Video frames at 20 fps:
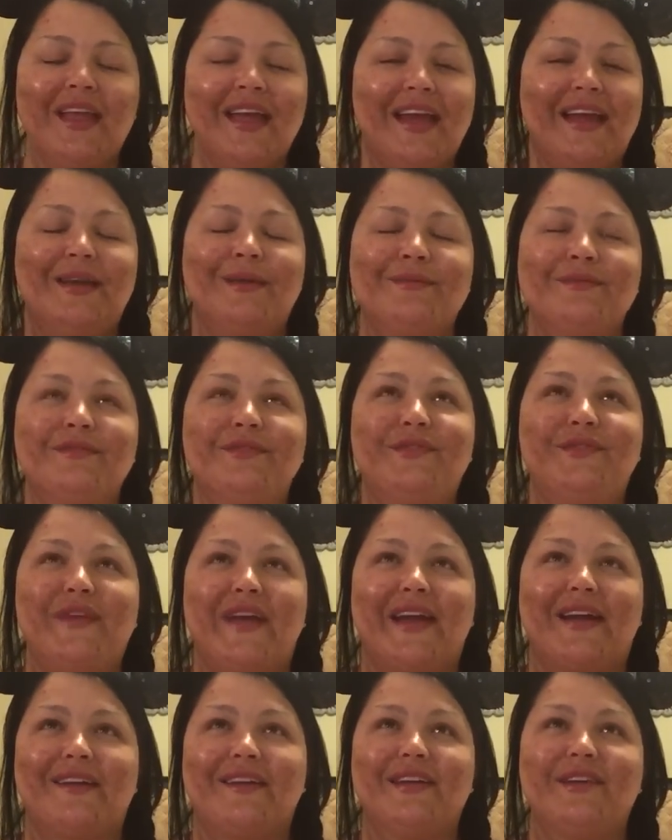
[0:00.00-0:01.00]
And I'm
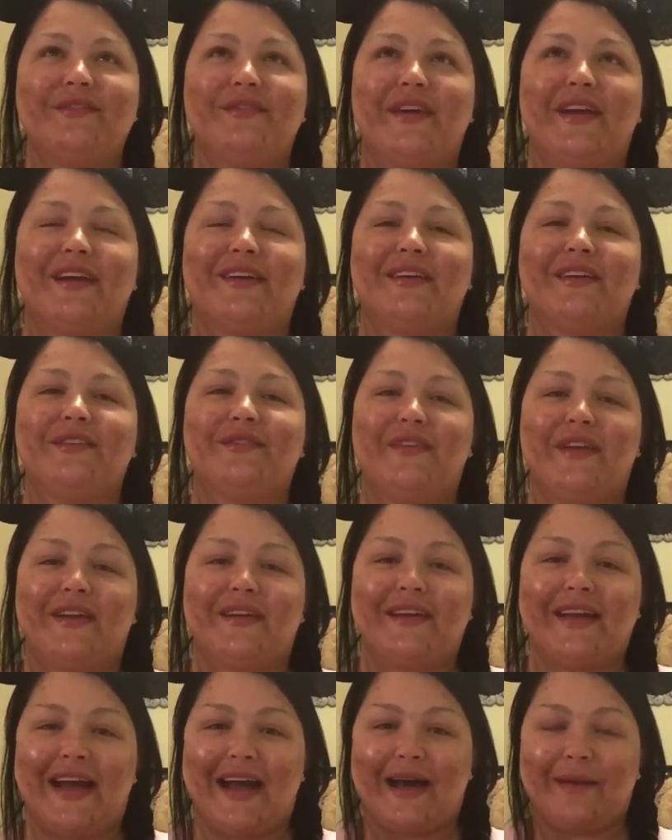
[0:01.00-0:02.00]
very, very,
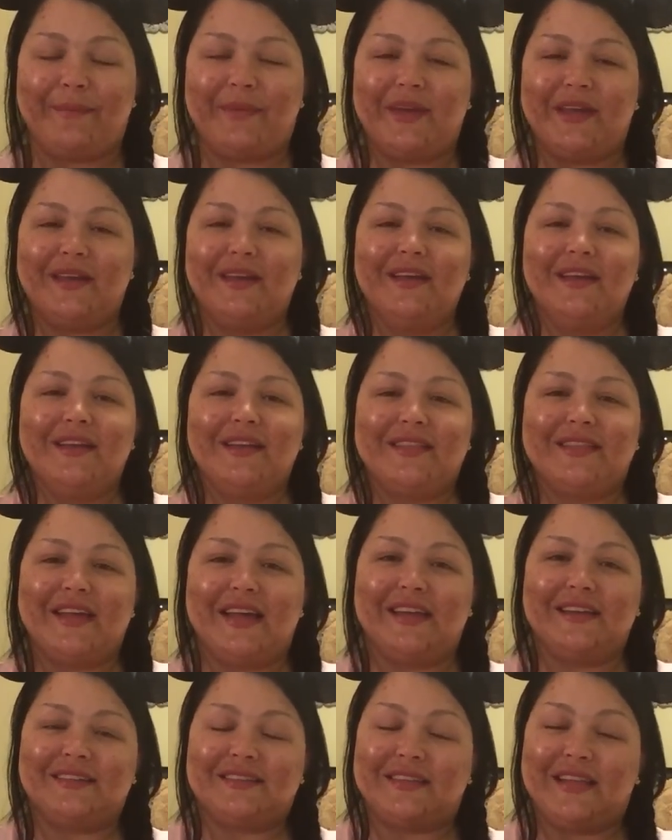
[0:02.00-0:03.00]
very happy
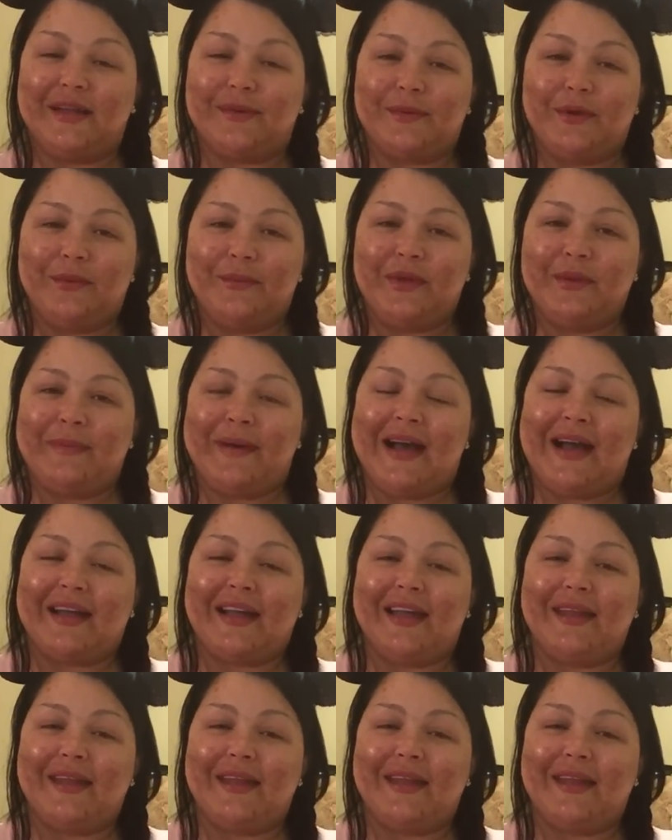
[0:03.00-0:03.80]
that they wrote me back,